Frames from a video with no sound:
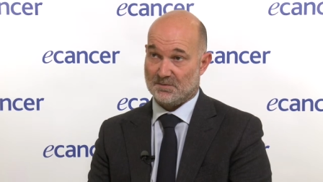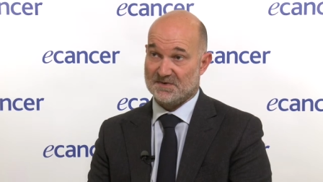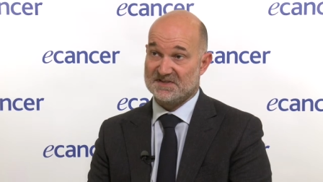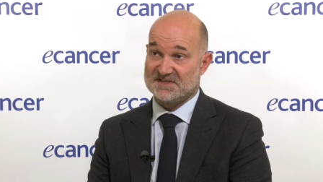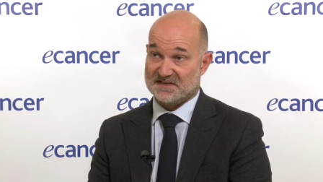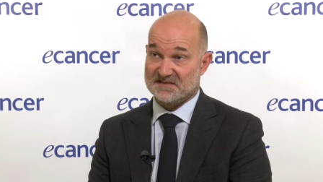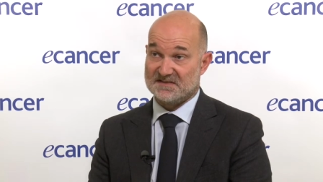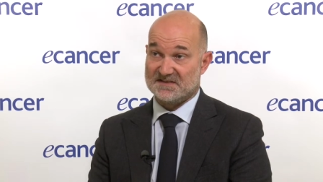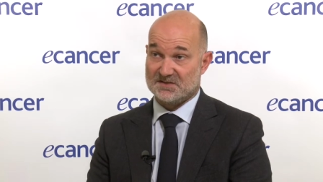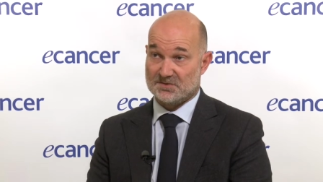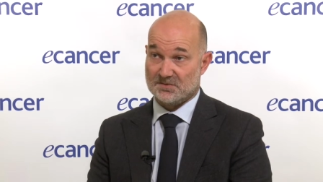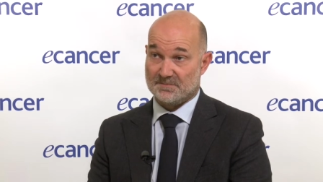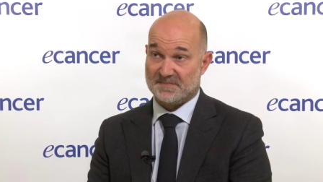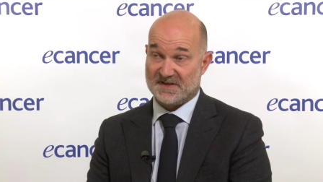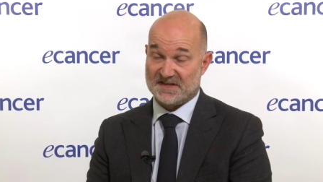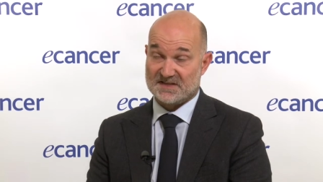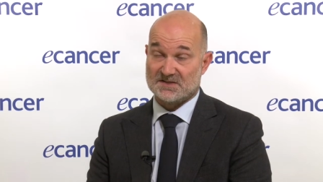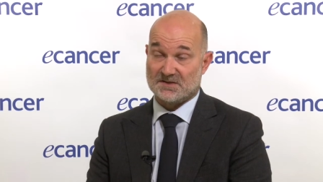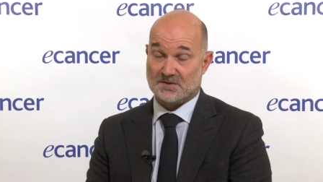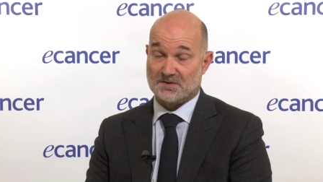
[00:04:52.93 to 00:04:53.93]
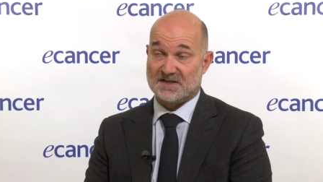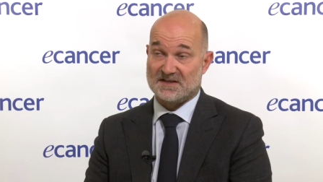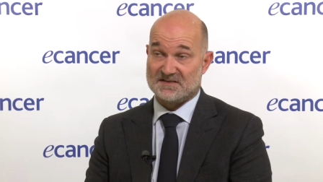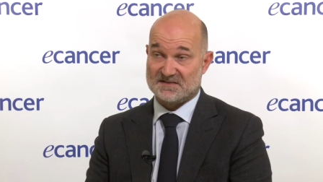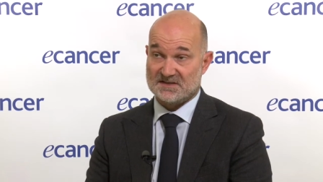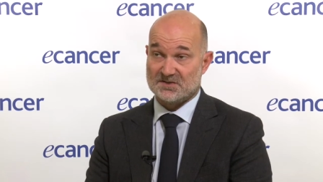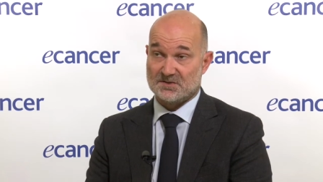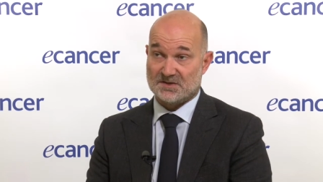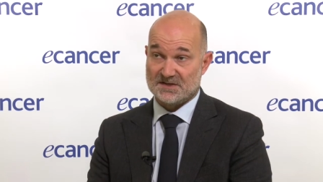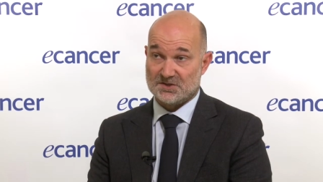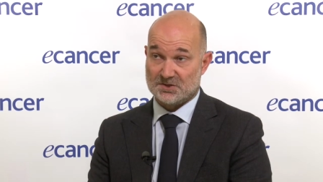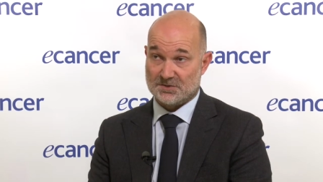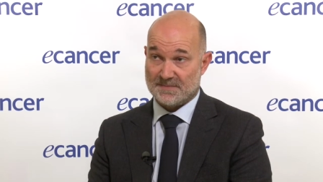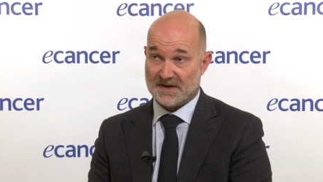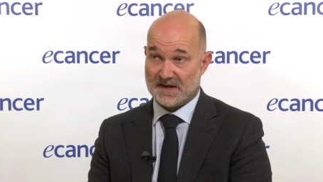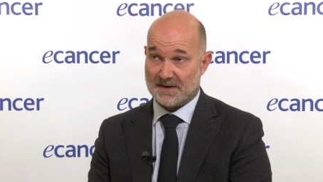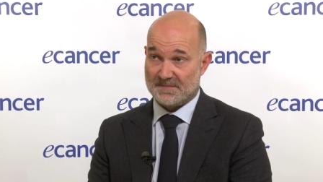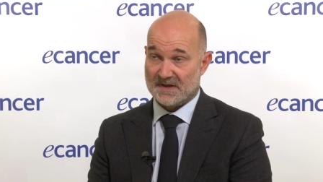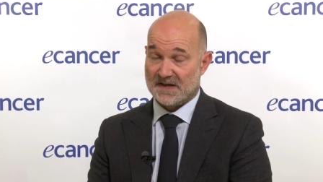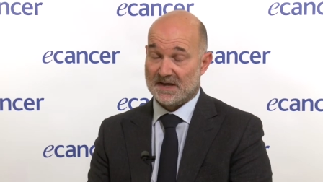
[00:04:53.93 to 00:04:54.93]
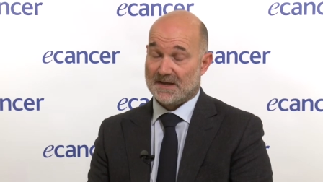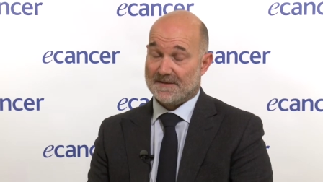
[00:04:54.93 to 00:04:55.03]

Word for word: with atezo, based on atezolizumab,